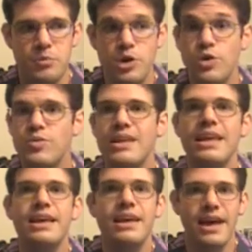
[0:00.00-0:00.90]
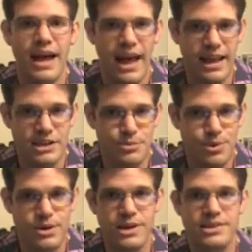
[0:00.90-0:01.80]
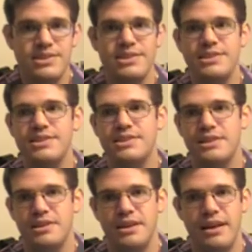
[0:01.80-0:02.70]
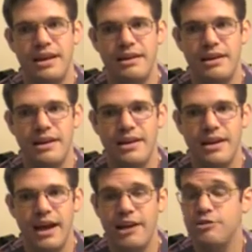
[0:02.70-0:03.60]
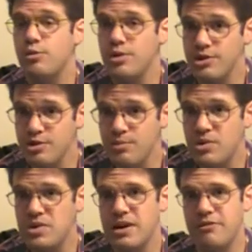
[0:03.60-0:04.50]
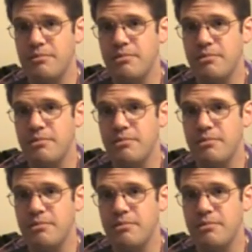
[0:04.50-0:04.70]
unique experiences and you'll want to do more of them